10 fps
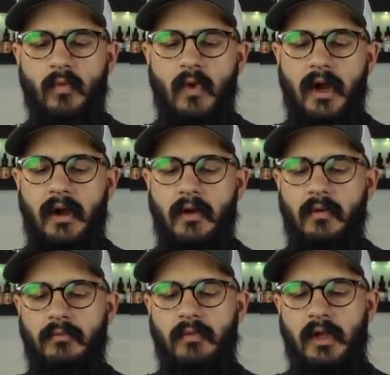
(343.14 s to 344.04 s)

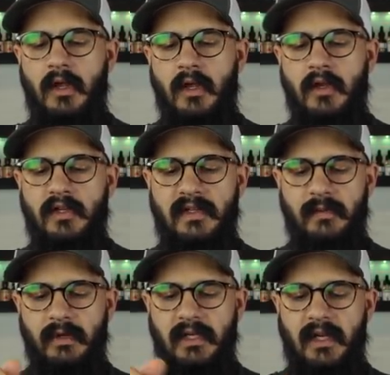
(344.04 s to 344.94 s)
Wow.
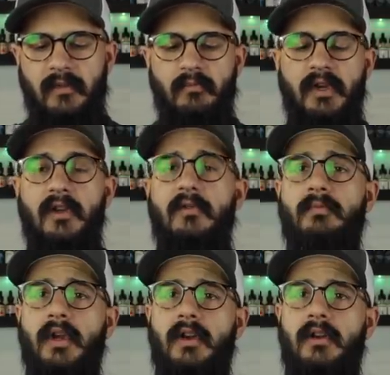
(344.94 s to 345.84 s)
Sleepy Time Beard
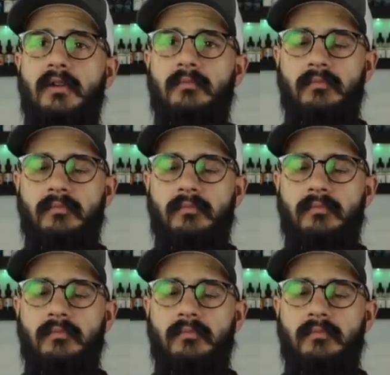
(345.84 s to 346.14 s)
Butter.